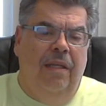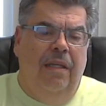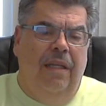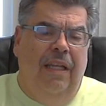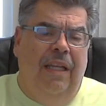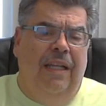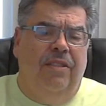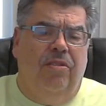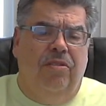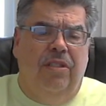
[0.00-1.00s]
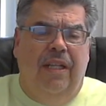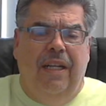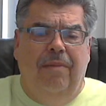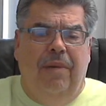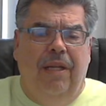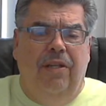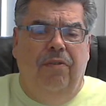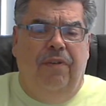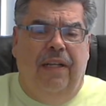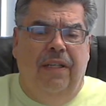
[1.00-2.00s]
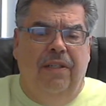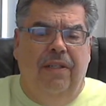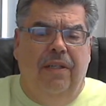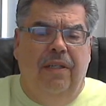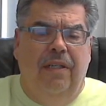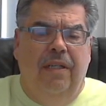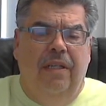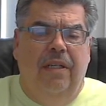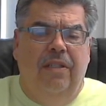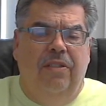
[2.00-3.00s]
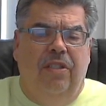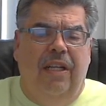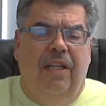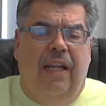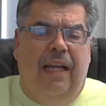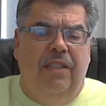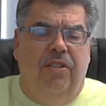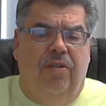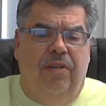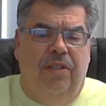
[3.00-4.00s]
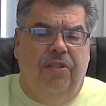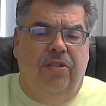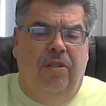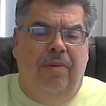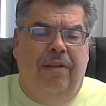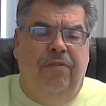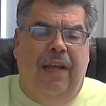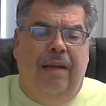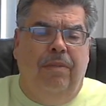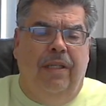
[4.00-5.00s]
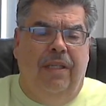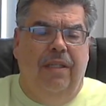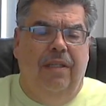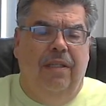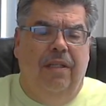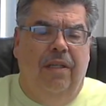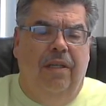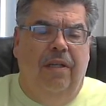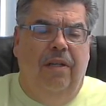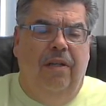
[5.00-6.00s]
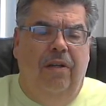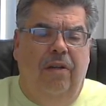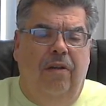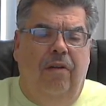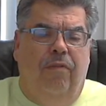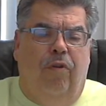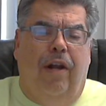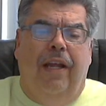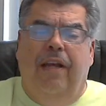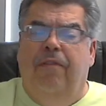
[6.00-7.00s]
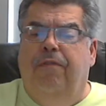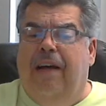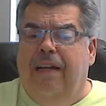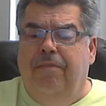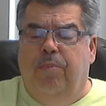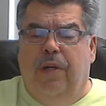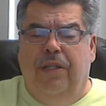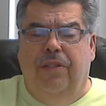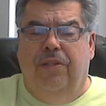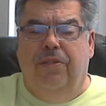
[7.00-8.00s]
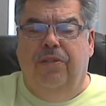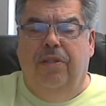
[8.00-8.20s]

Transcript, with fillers: He answers, Then I beg you, Father, send Lazarus to my family, for I have five brothers.